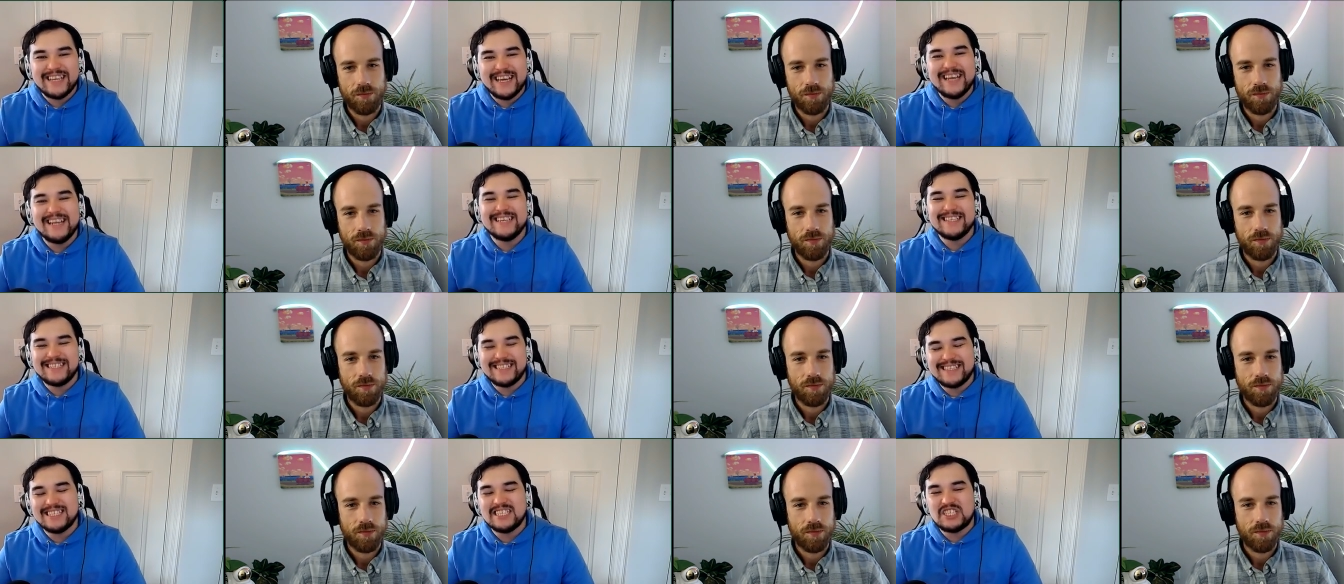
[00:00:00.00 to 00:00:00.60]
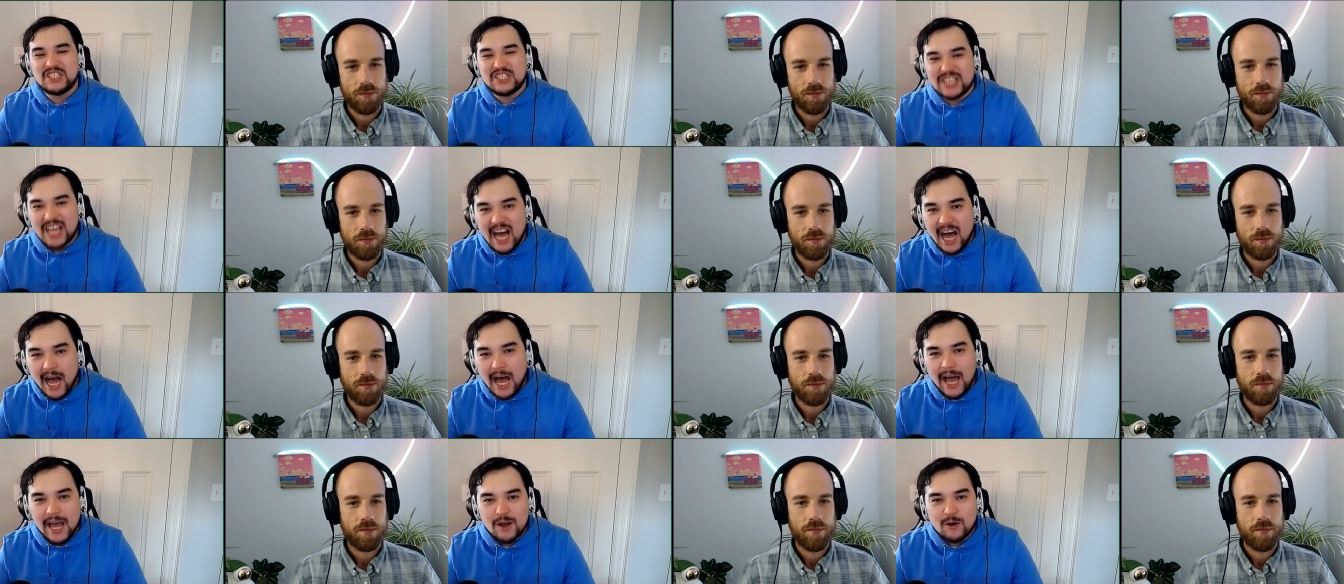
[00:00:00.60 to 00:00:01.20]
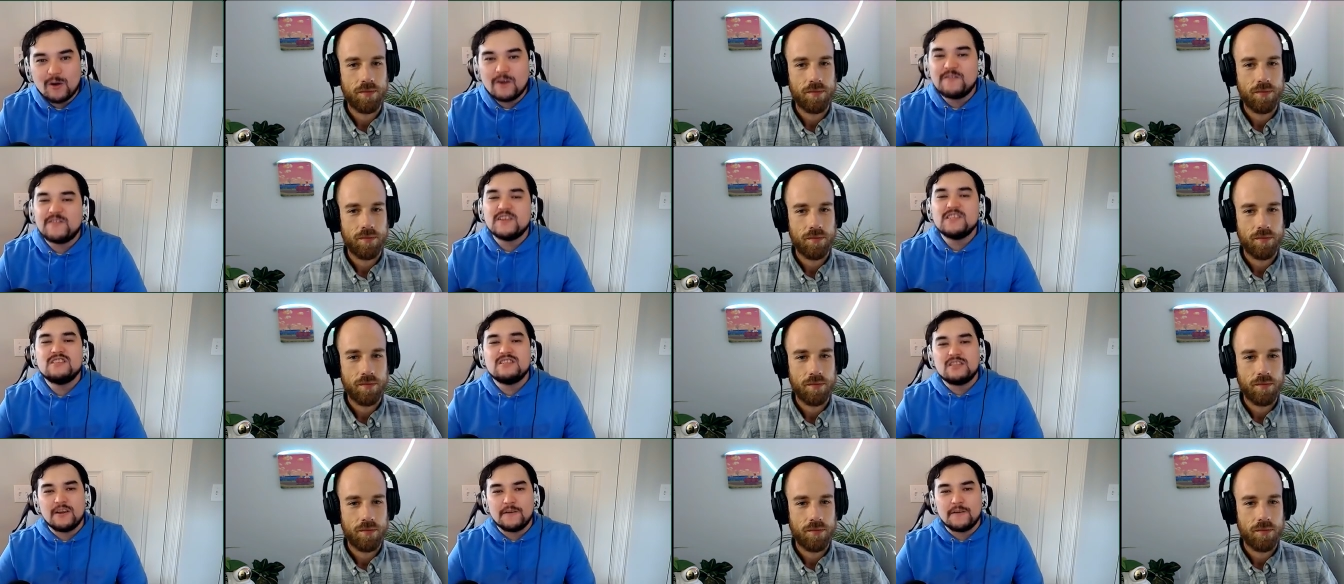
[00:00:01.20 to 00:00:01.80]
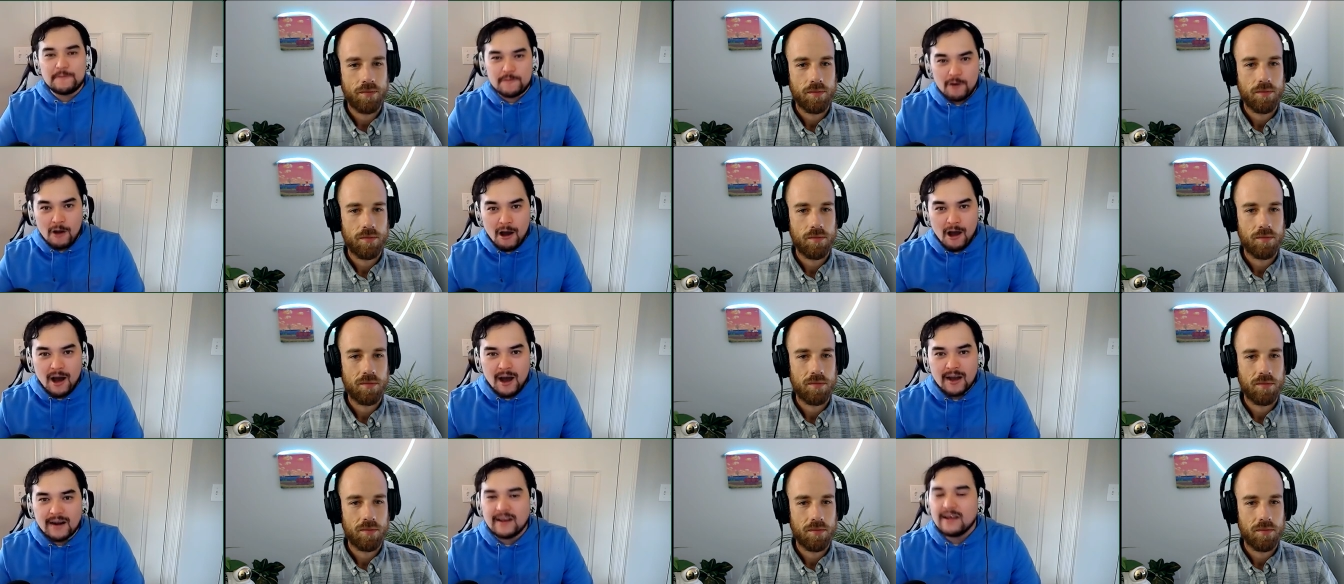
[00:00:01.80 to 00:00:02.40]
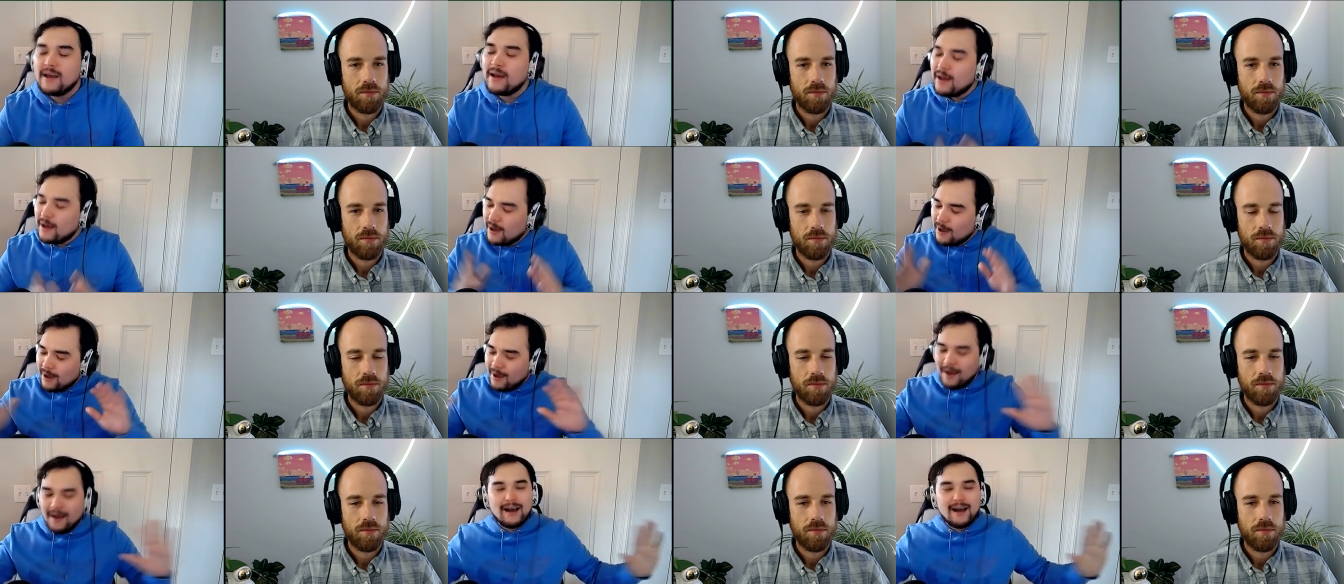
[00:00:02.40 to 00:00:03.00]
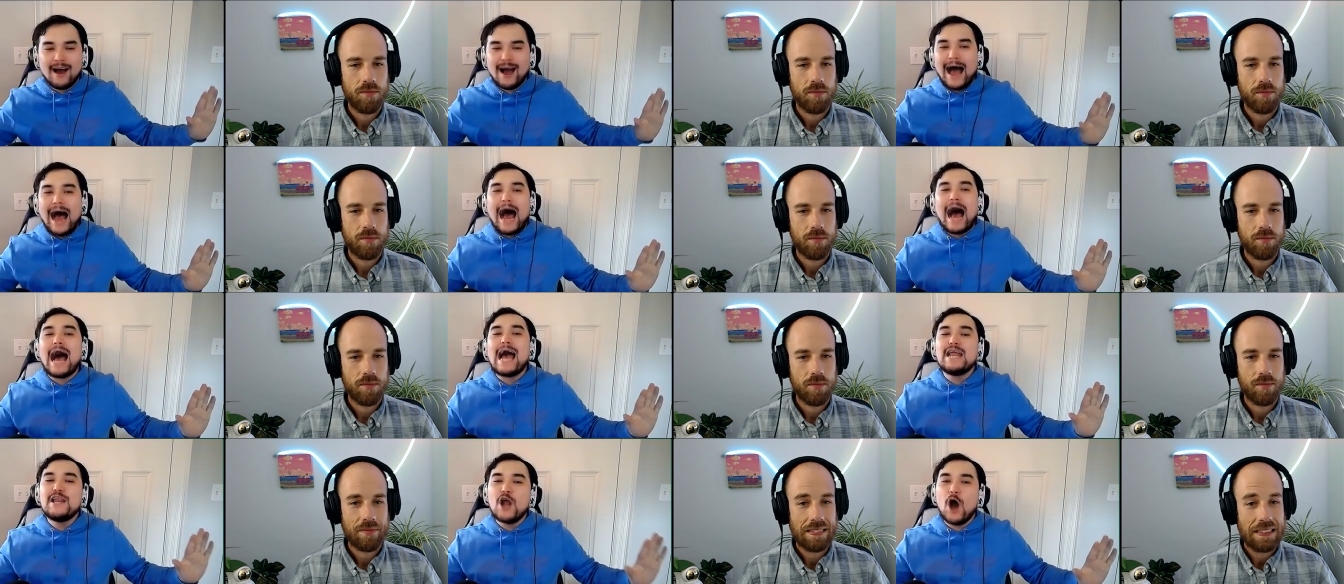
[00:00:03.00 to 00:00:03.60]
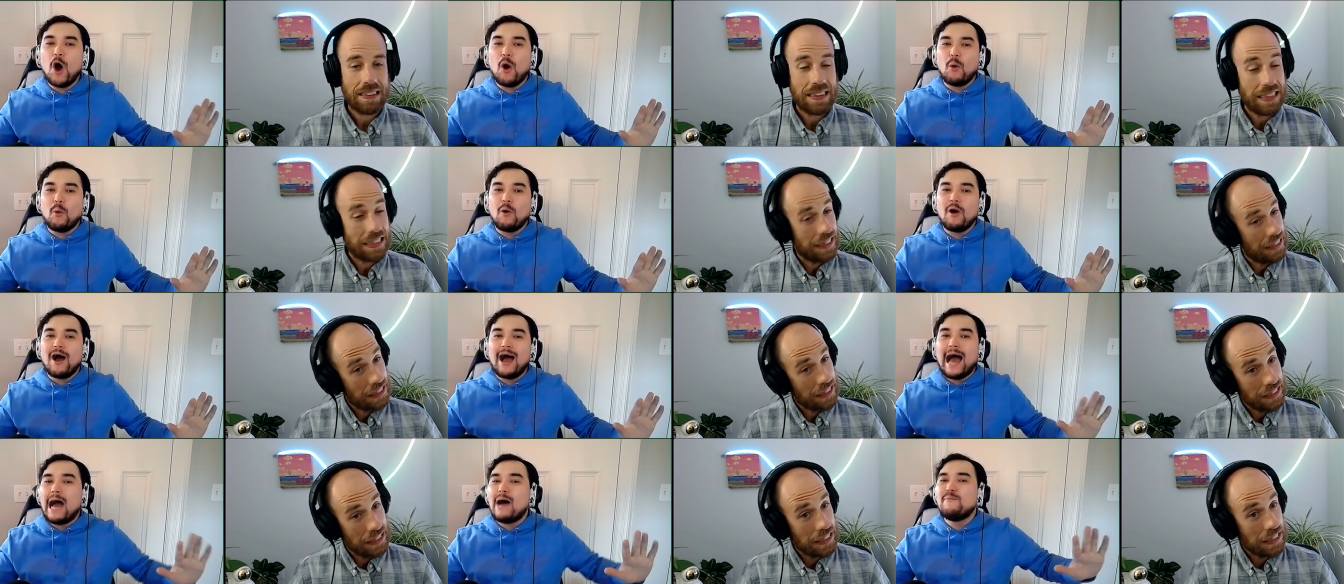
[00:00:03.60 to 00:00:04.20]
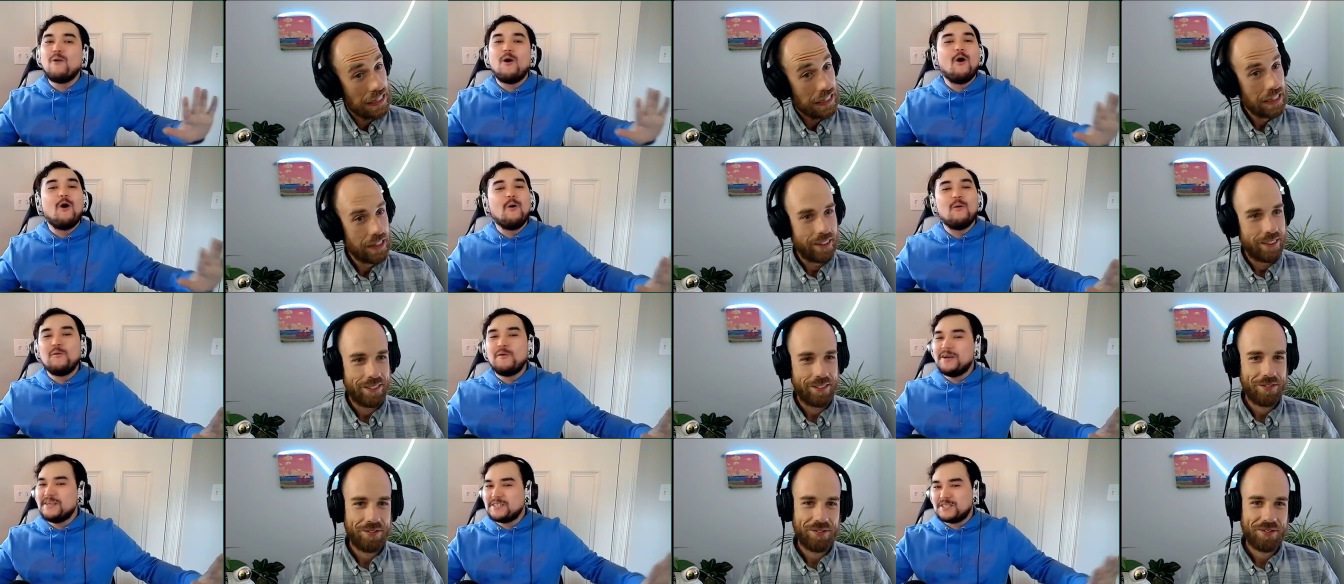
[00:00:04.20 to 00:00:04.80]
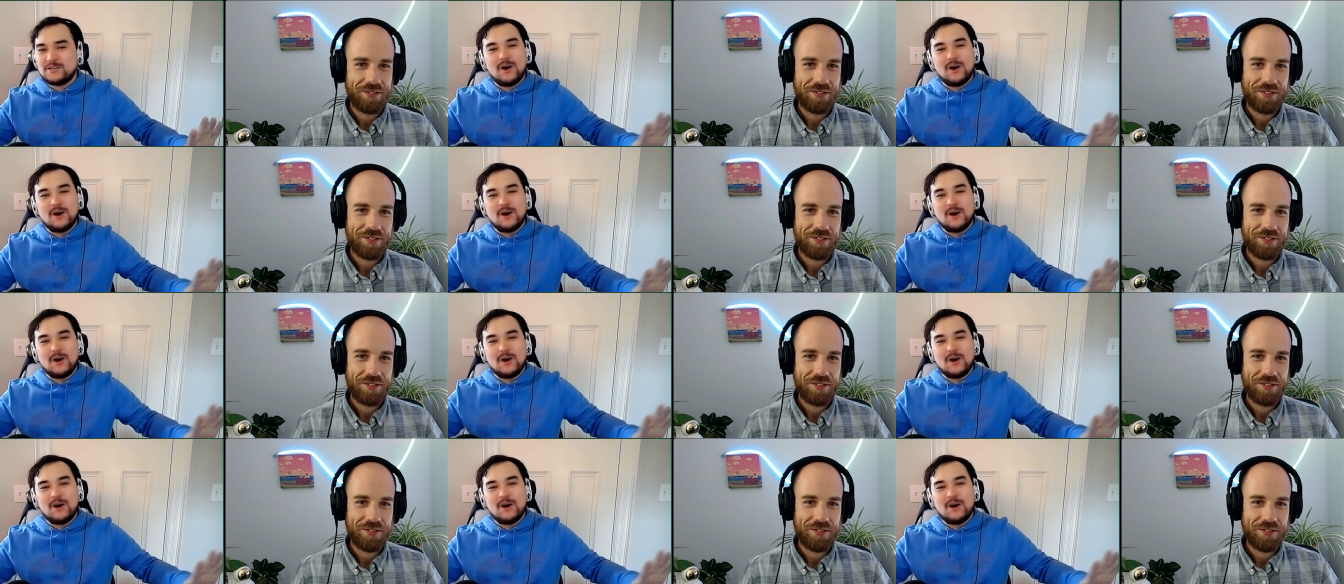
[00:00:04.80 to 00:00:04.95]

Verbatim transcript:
Speaker 1: it is the shy or if it's the fraud. I know. I'm always